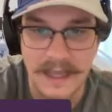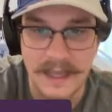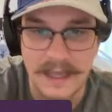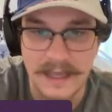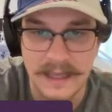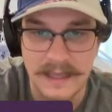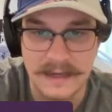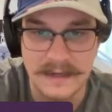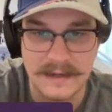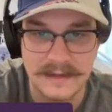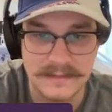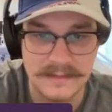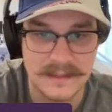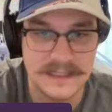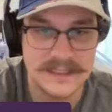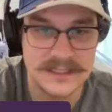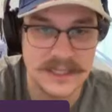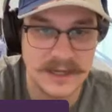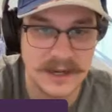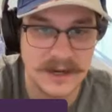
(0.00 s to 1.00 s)
And
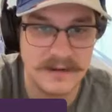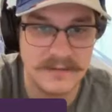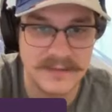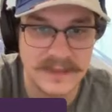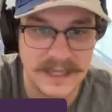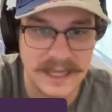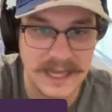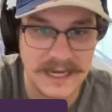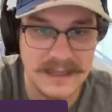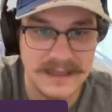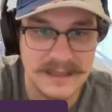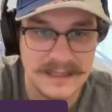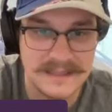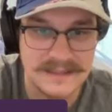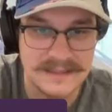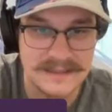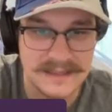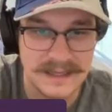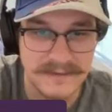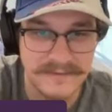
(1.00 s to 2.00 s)
this year, I don't think
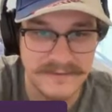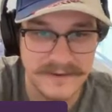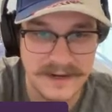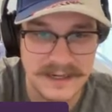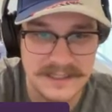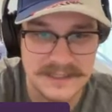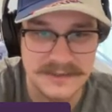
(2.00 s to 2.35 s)
anything's different.